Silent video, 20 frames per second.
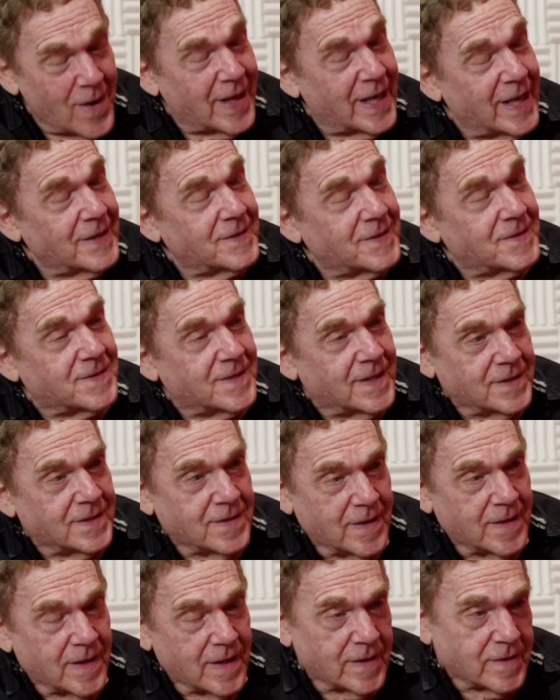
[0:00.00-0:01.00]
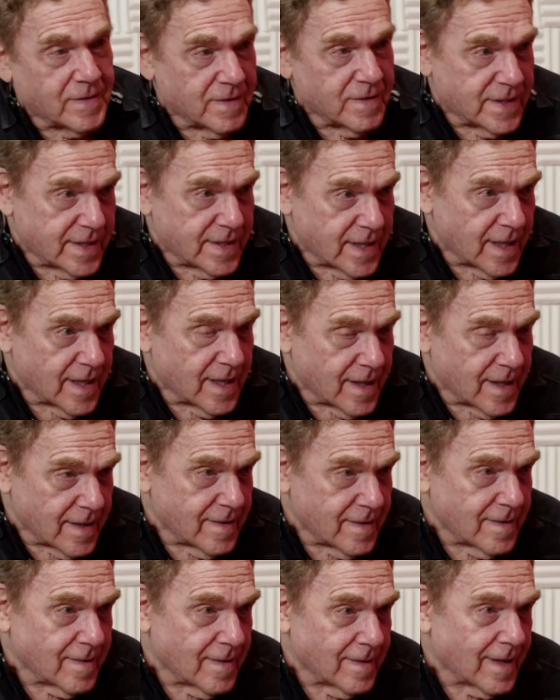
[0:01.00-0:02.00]
Well, interesting to the interested.
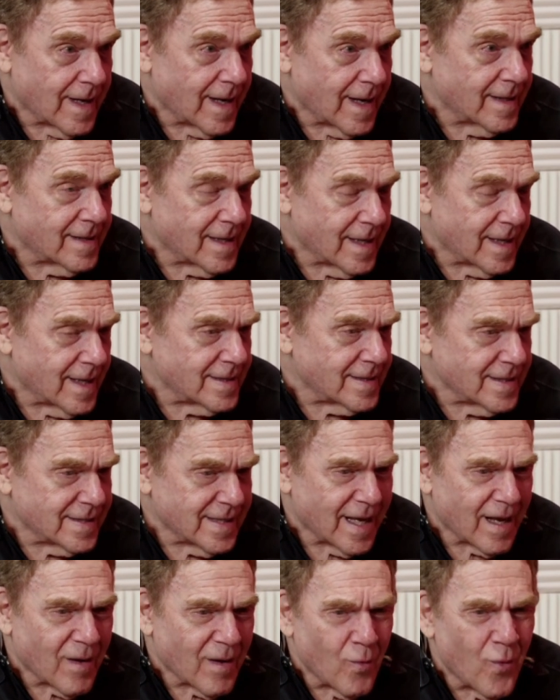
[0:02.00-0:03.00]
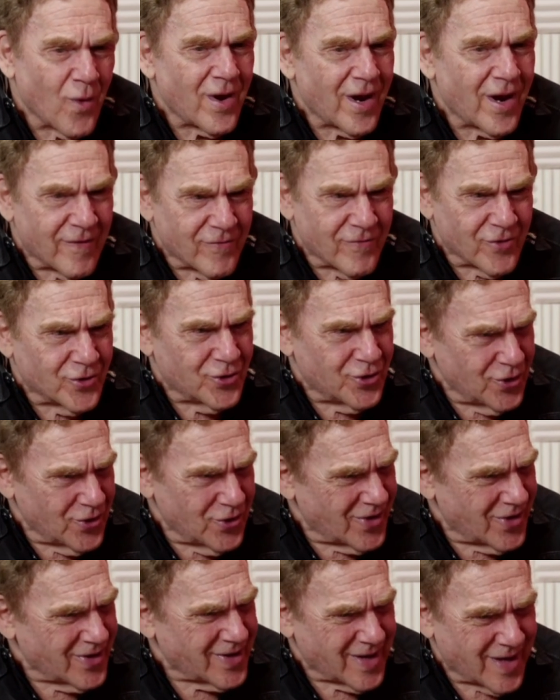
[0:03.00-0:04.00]
You know, a lot mm-hmm. of times it's like, whatever,
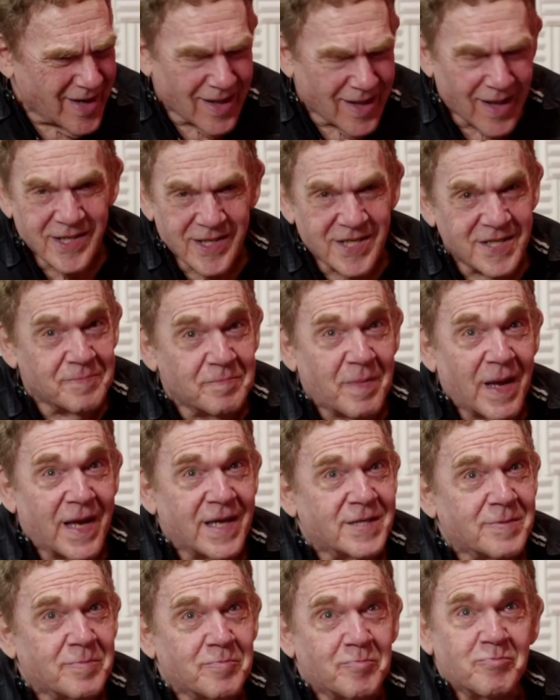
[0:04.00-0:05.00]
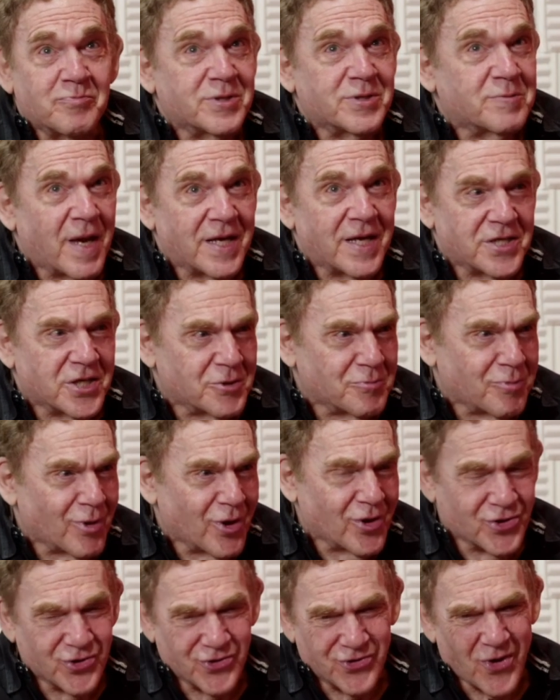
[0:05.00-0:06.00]
dude. Okay, like space
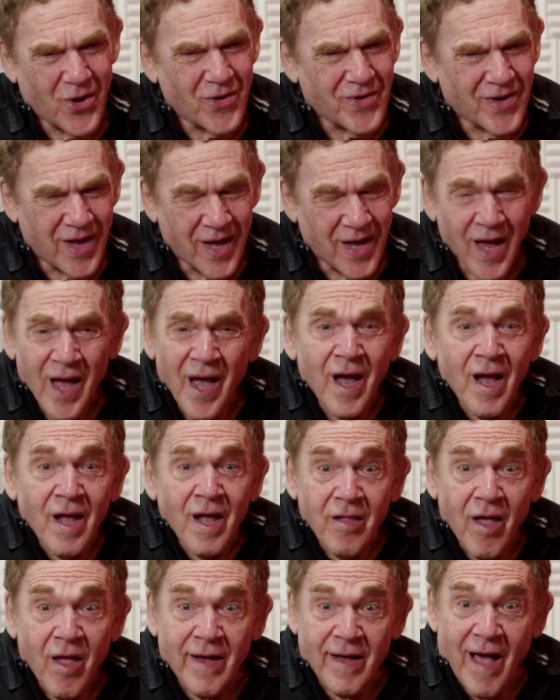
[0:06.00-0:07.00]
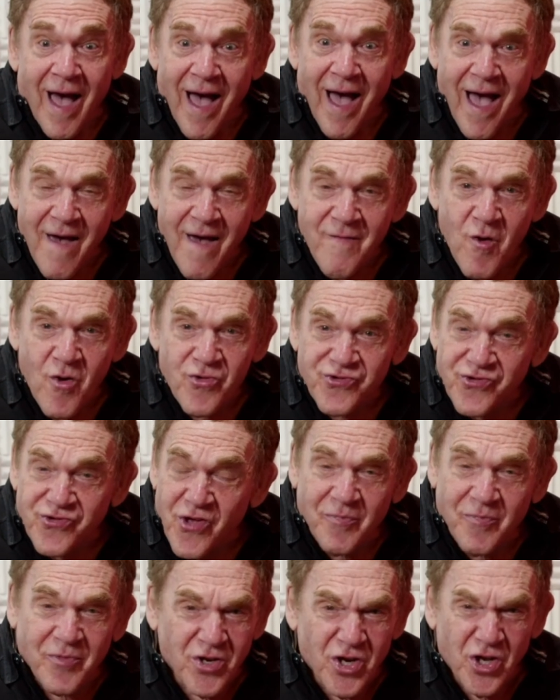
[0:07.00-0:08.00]
explosions. Okay? Like, I have
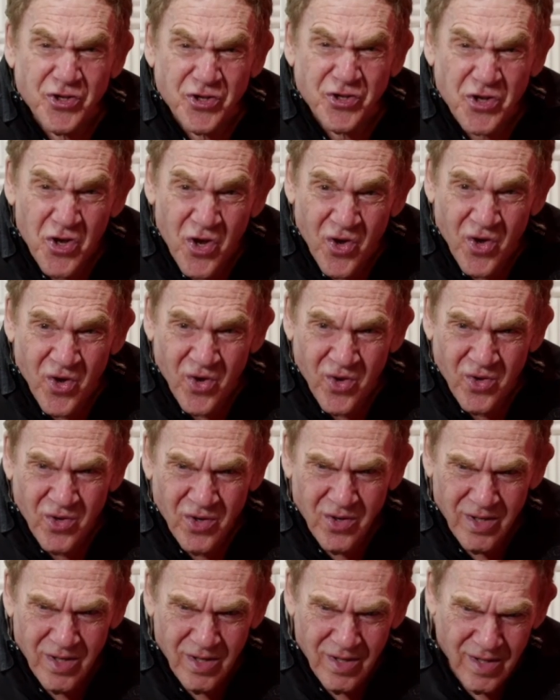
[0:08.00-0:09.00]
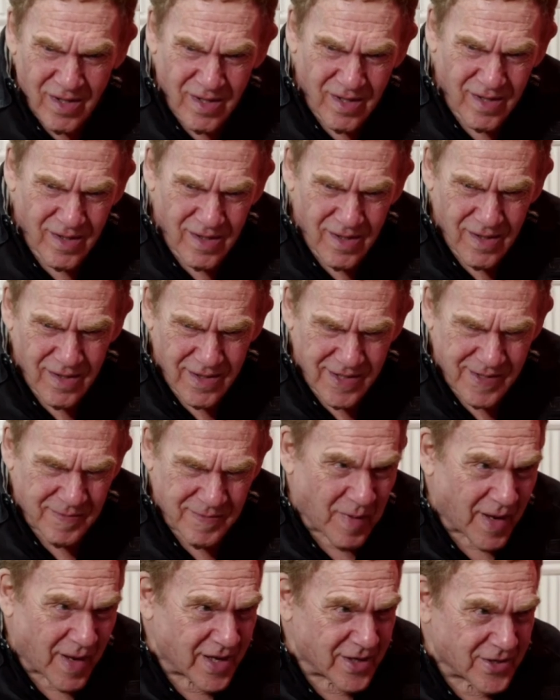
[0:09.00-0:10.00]
something to do.
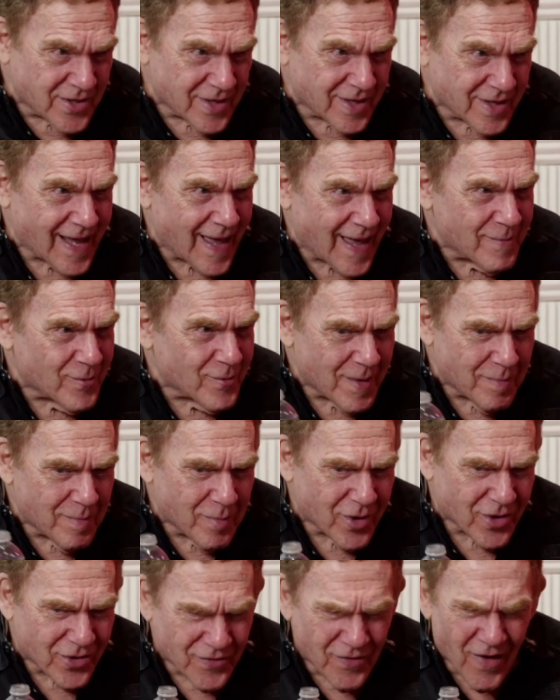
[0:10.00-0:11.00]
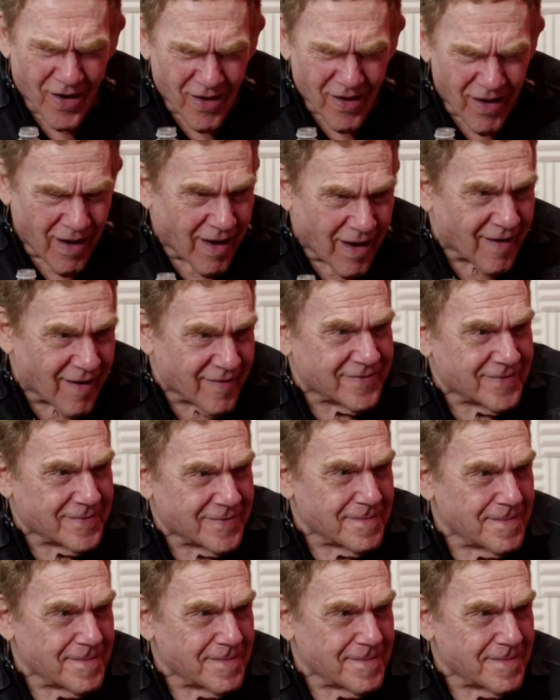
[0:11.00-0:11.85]
Space gamma ray bursts. Fuck off.